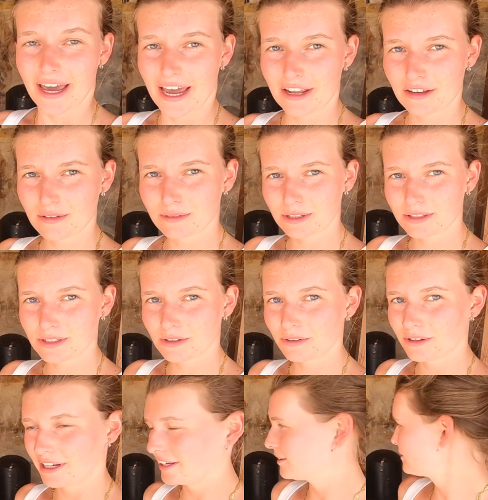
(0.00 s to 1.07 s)
and you
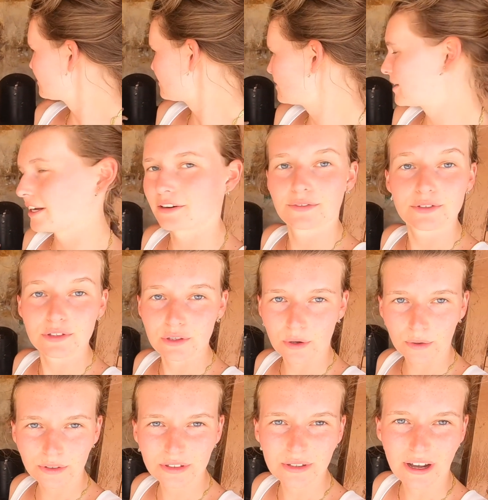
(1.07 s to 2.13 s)
also like this kind of stone.